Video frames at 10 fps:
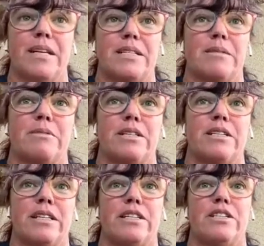And someone
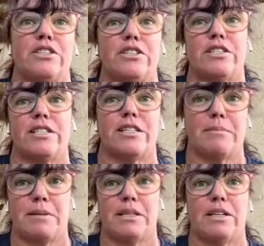said, Dana, you should just
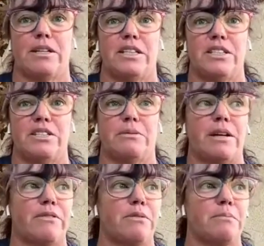step in there and do
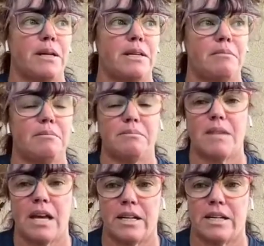whatever. But
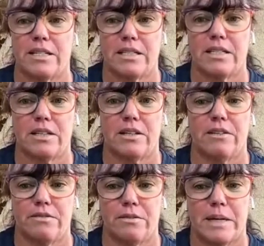I honestly
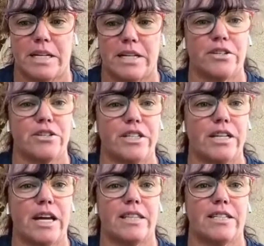thought for my
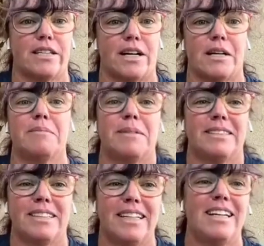energy at the
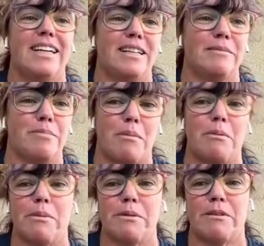time, and
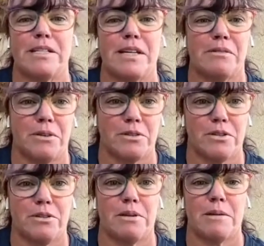probably right now
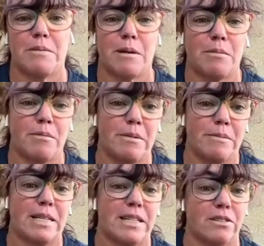also, I probably
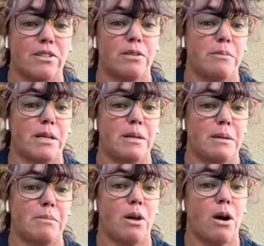might tell too many
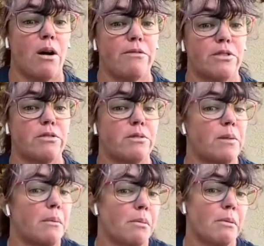people off. So it's
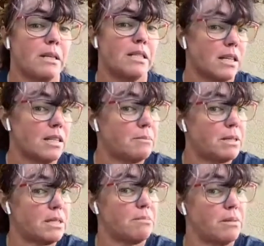probably not the
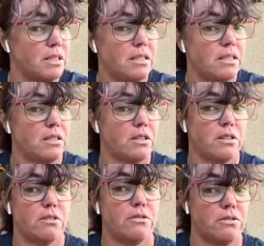best place to
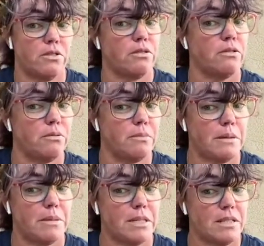go show
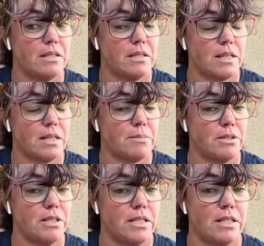my business
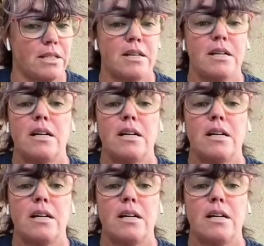expertise.